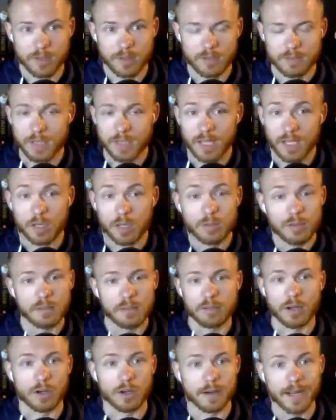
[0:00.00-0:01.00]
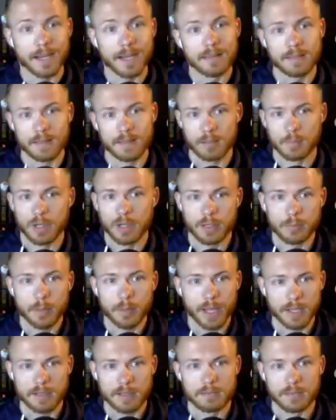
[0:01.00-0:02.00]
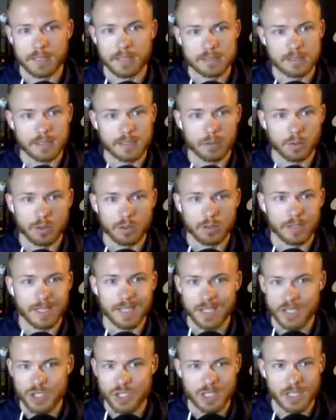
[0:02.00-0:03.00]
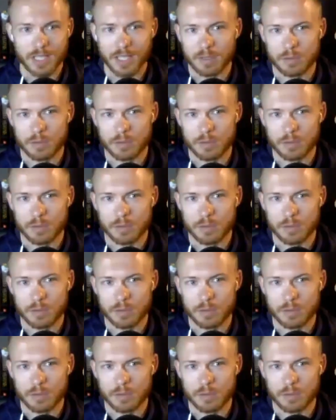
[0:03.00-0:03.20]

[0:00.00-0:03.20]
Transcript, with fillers: fifteen, you never heard anything about impact investing or E S G.